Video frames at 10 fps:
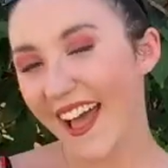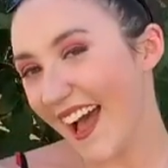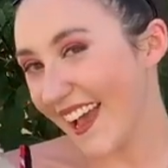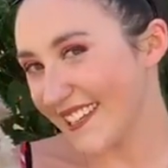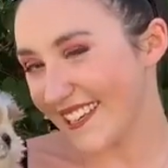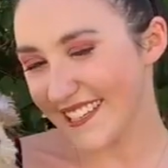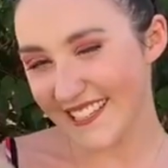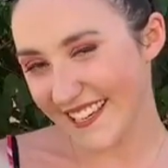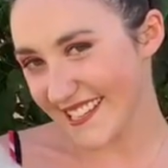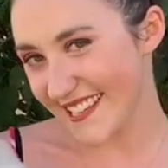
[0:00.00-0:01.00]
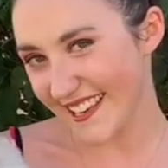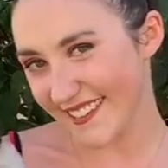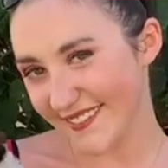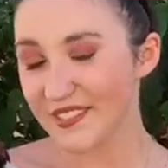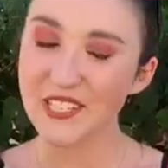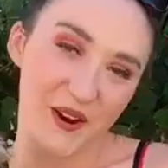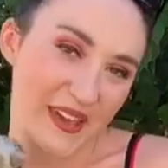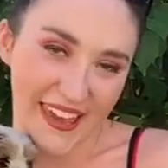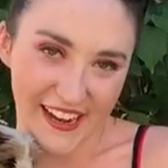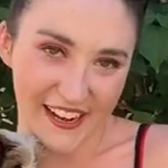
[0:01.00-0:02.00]
Hi, Tstdc. Joey
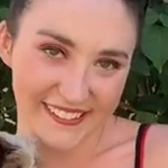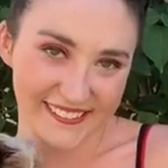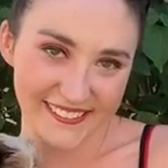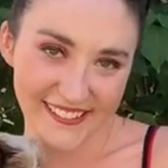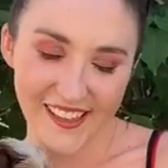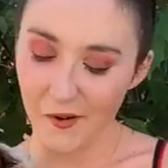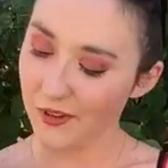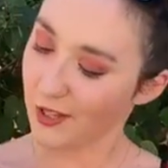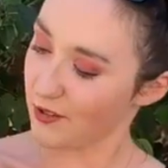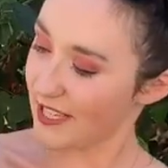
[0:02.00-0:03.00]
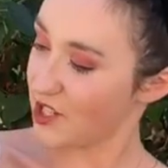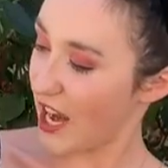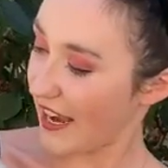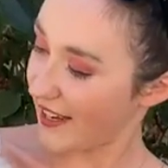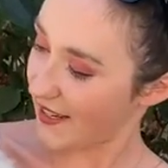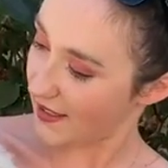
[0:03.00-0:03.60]
here with Lucy Jane.